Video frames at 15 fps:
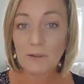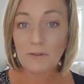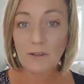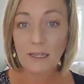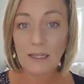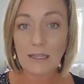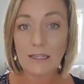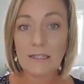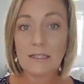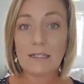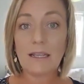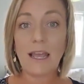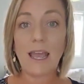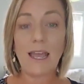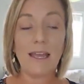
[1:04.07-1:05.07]
years
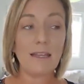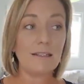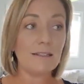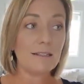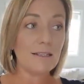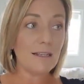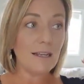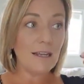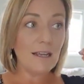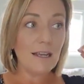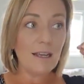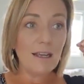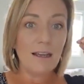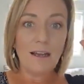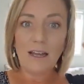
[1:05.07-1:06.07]
and
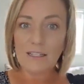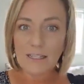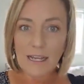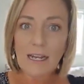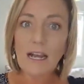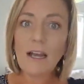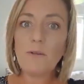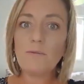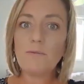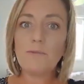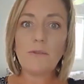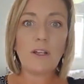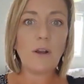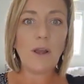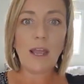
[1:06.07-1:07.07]
I'd get up,
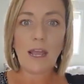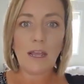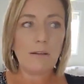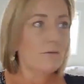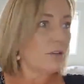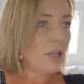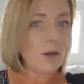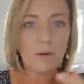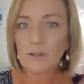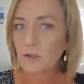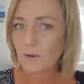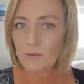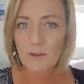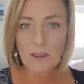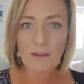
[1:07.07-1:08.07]
you know, go and do
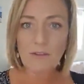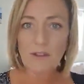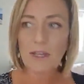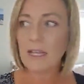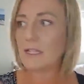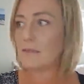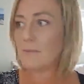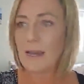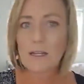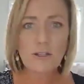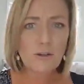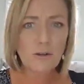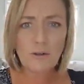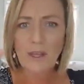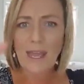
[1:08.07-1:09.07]
everything for the kids, make
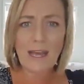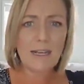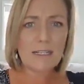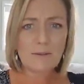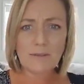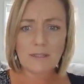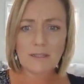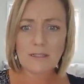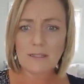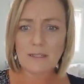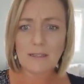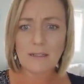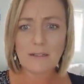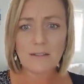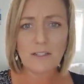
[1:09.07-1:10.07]
sure the house was
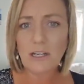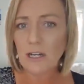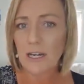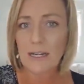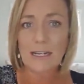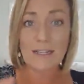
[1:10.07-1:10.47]
tidy.